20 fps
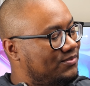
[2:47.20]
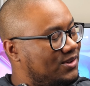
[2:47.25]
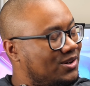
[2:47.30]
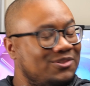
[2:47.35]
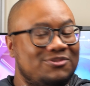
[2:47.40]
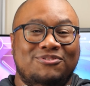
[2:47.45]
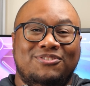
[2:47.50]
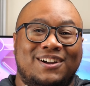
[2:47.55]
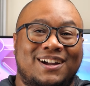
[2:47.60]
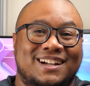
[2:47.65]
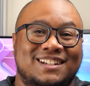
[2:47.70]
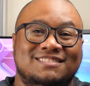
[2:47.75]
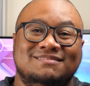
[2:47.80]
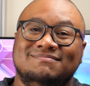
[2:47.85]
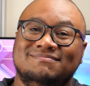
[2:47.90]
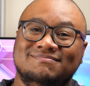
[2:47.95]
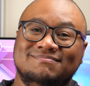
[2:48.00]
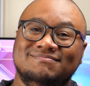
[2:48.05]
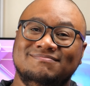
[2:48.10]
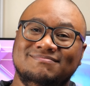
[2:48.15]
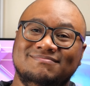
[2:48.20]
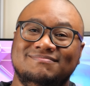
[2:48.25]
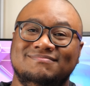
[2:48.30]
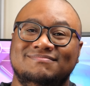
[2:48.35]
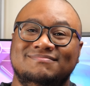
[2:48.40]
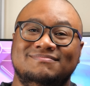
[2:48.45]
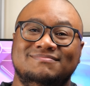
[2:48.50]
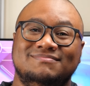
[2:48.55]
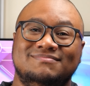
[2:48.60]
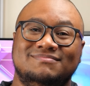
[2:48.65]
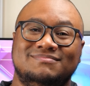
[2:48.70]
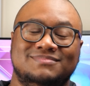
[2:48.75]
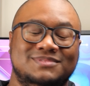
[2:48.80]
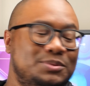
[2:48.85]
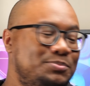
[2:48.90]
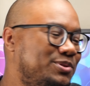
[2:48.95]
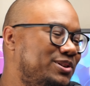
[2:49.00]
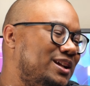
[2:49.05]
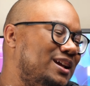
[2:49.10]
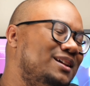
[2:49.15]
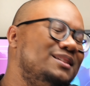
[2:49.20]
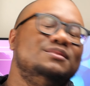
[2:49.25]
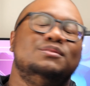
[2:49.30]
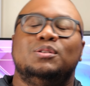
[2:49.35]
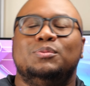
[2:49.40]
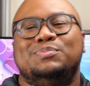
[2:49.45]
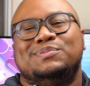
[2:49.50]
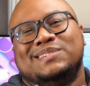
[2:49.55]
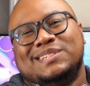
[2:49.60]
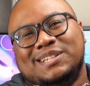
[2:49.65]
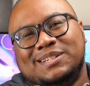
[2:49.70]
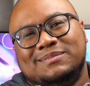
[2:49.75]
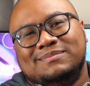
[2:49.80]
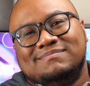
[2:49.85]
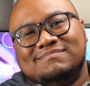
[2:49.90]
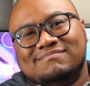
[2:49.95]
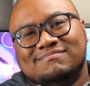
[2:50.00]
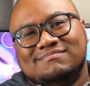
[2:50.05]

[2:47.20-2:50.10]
are fine. They're pretty good.